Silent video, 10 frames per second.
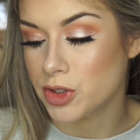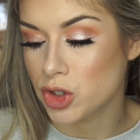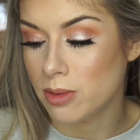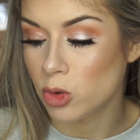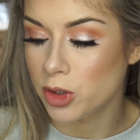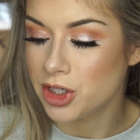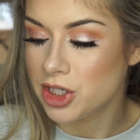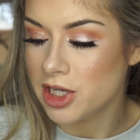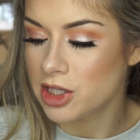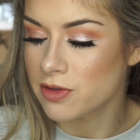So I'm going to
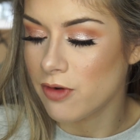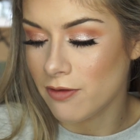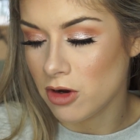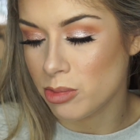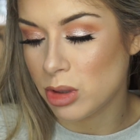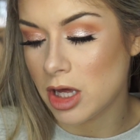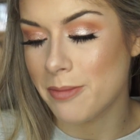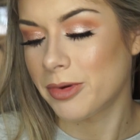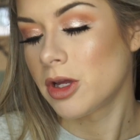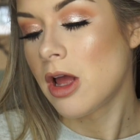take this
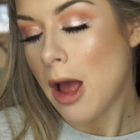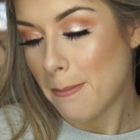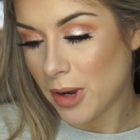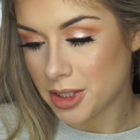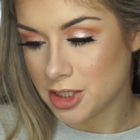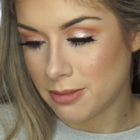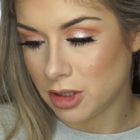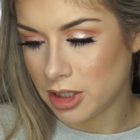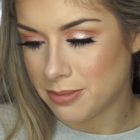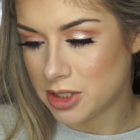Plump
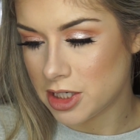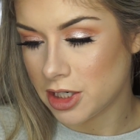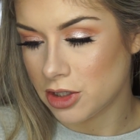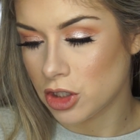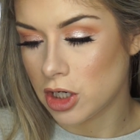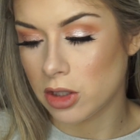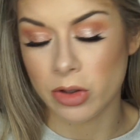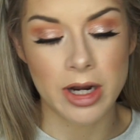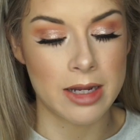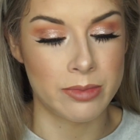Buxom lipstick in the
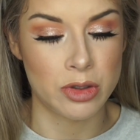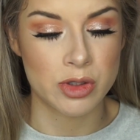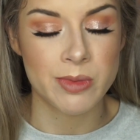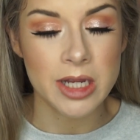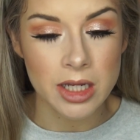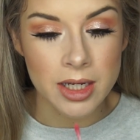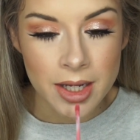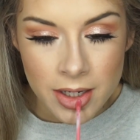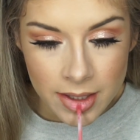color Amuse Me.